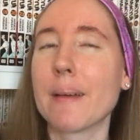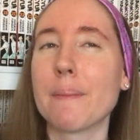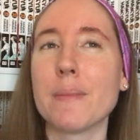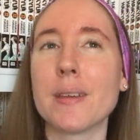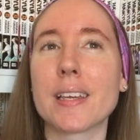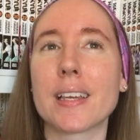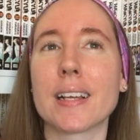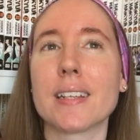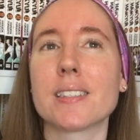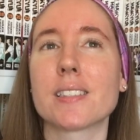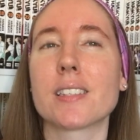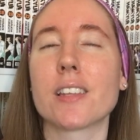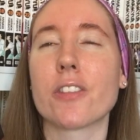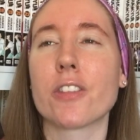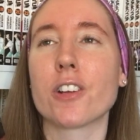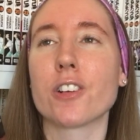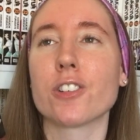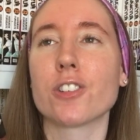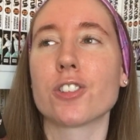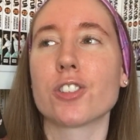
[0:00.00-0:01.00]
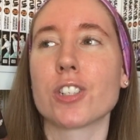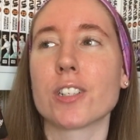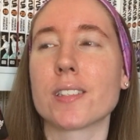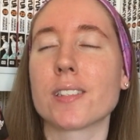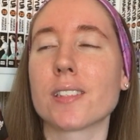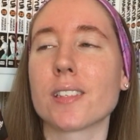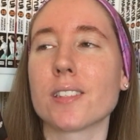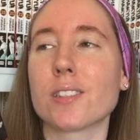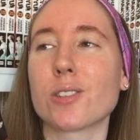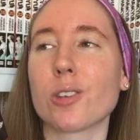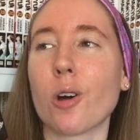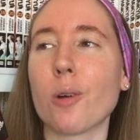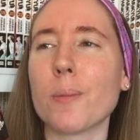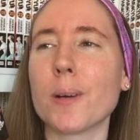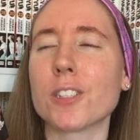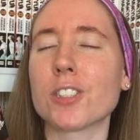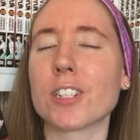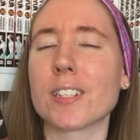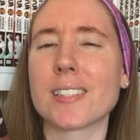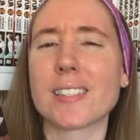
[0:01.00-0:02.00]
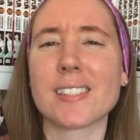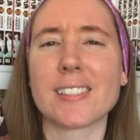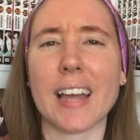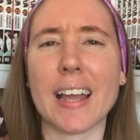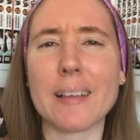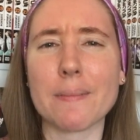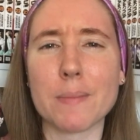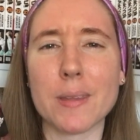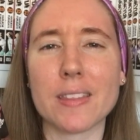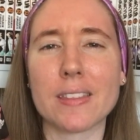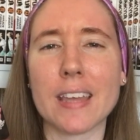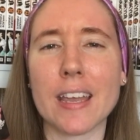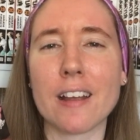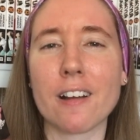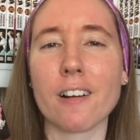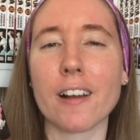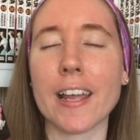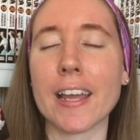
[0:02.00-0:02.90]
because there's just so much excitement there.